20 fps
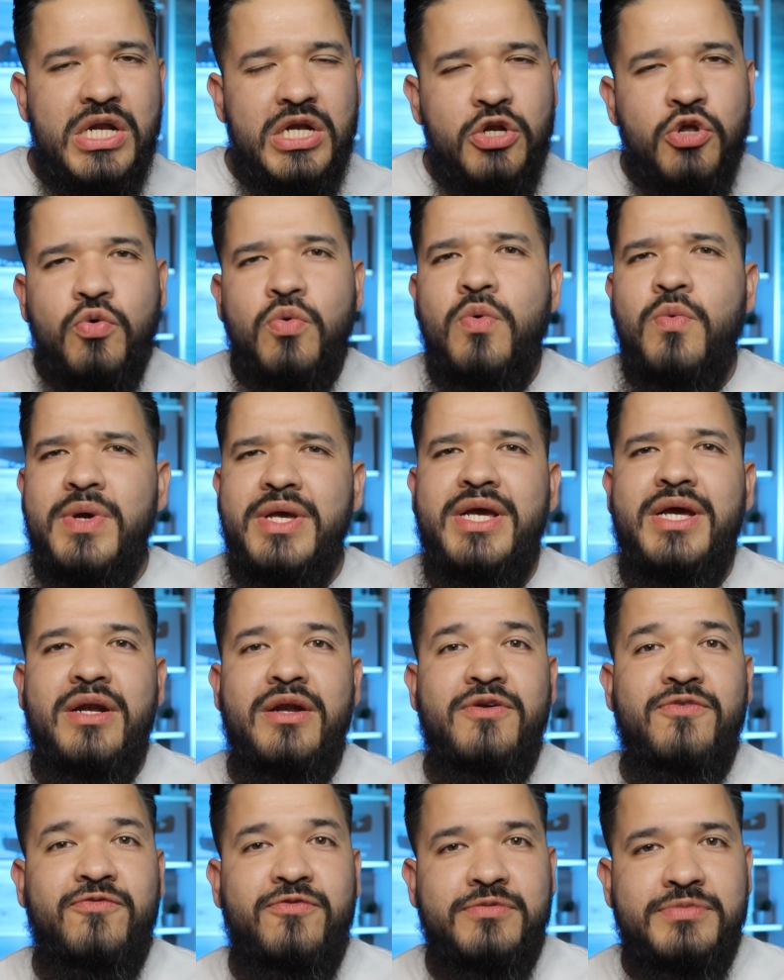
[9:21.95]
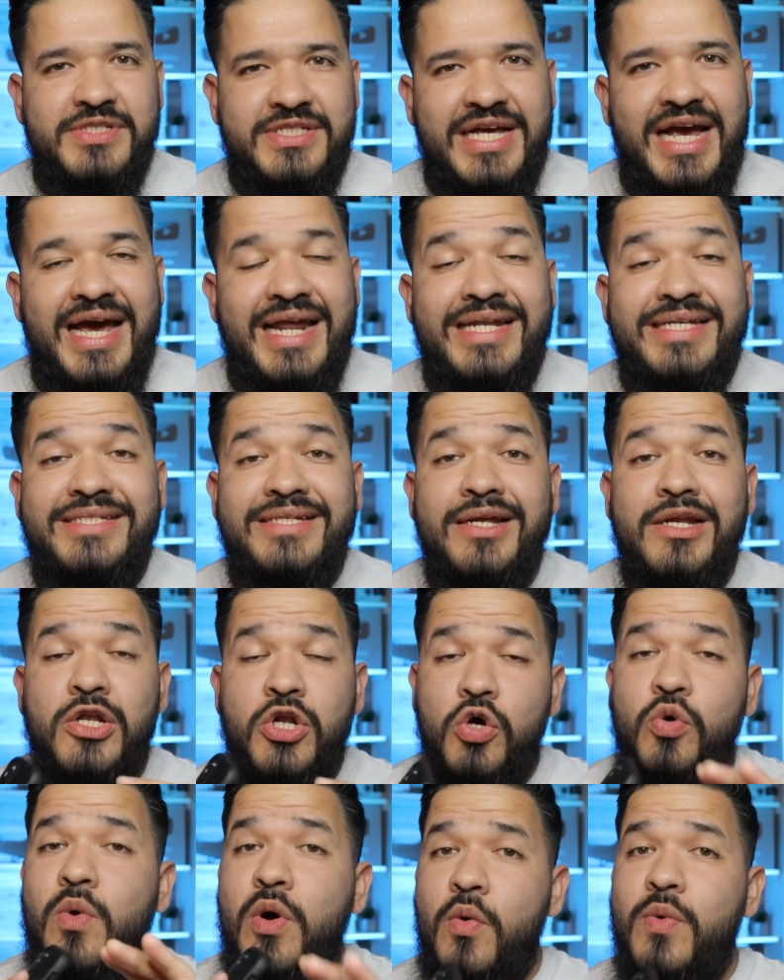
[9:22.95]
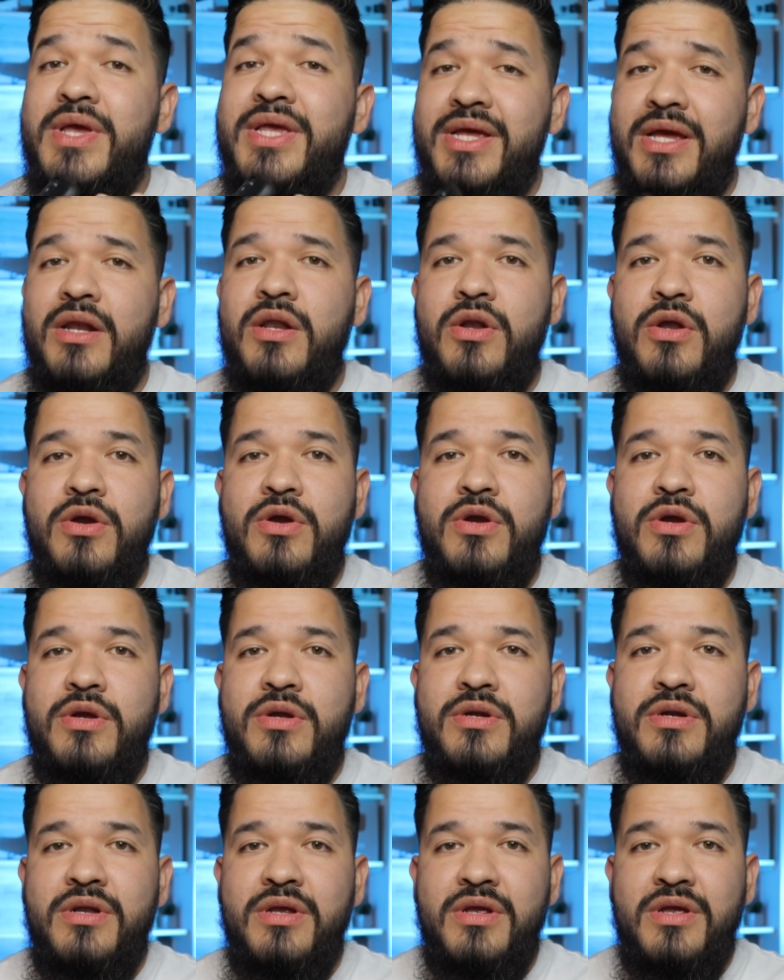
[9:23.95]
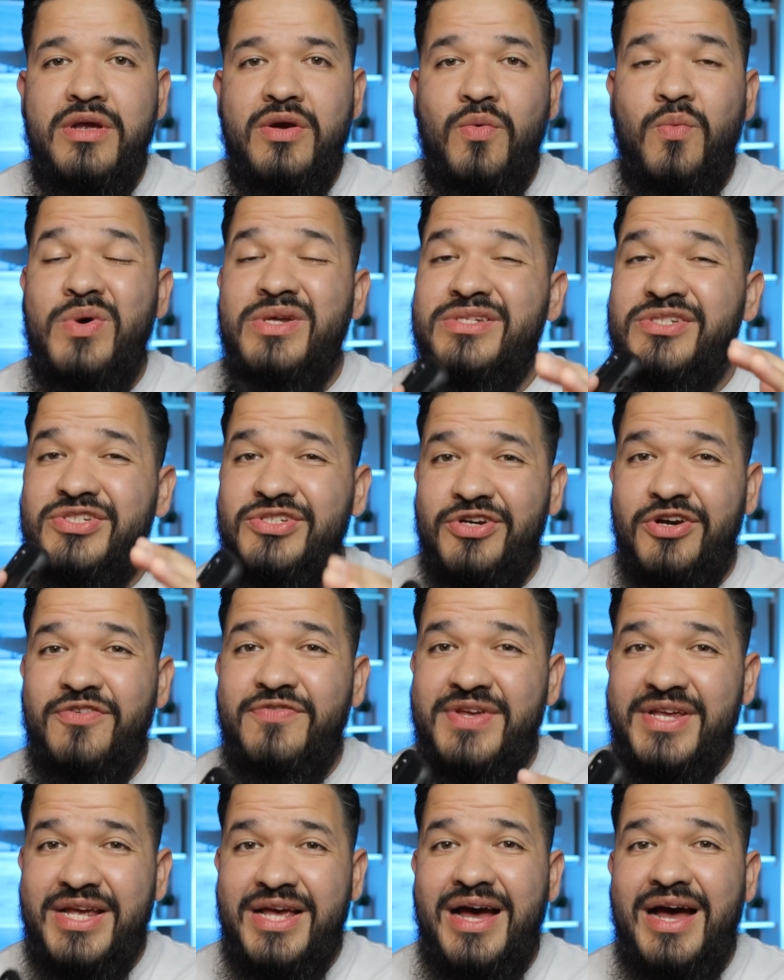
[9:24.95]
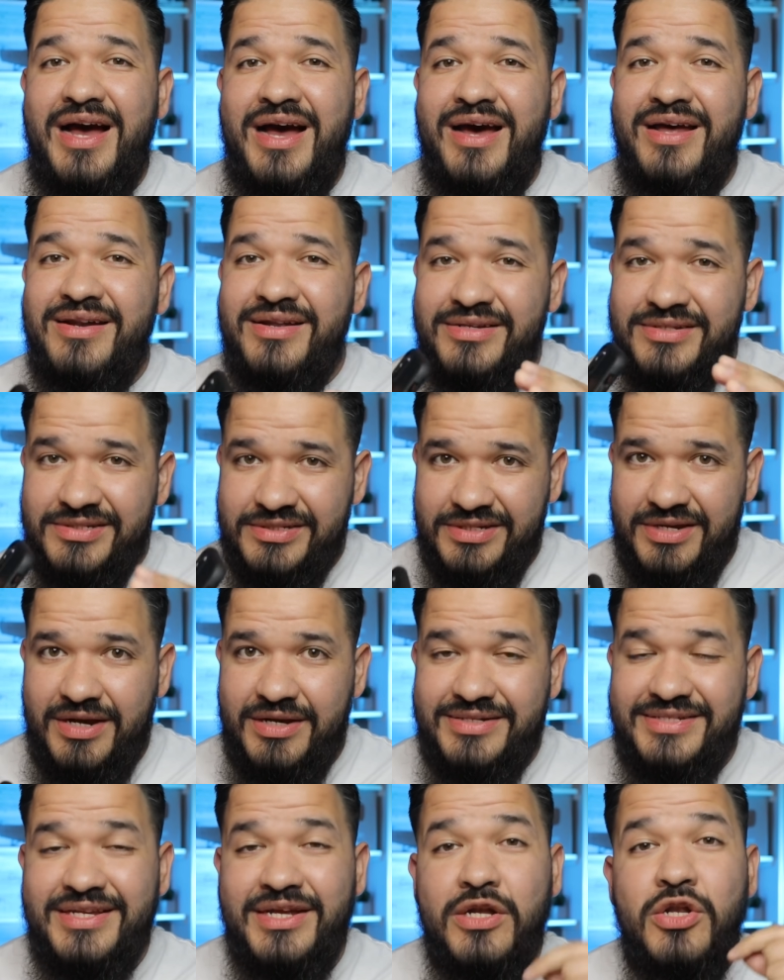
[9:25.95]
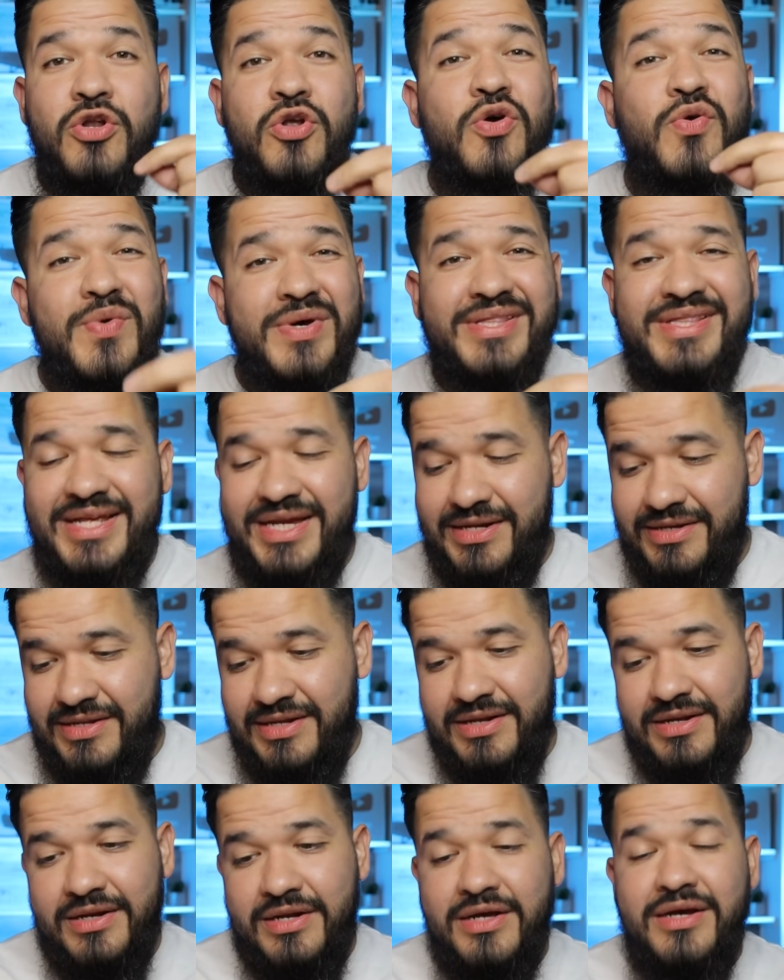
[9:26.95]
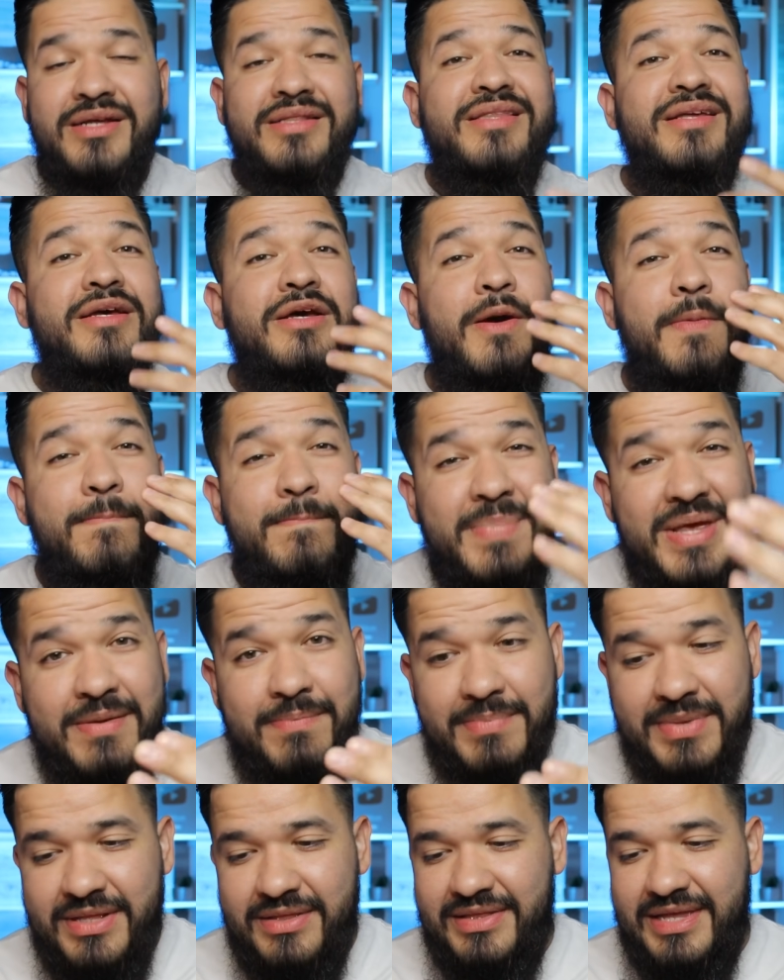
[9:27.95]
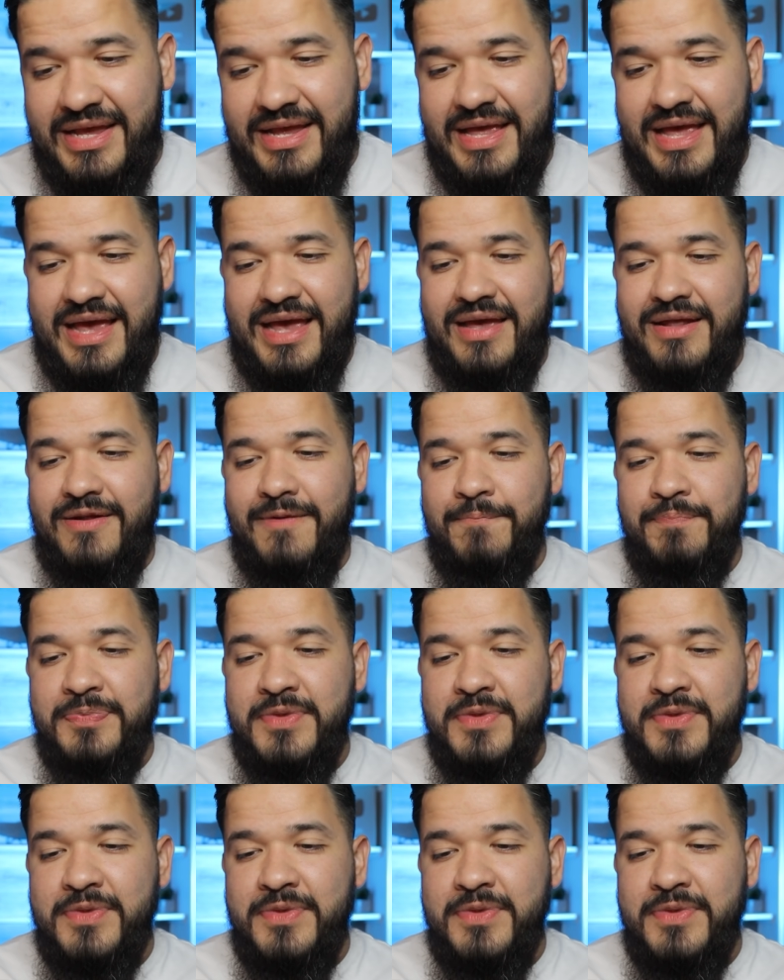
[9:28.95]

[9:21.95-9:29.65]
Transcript: Look what we can learn from Silas. Look what we can learn when serving God sucks. Look what they did. Look at the commitment they had.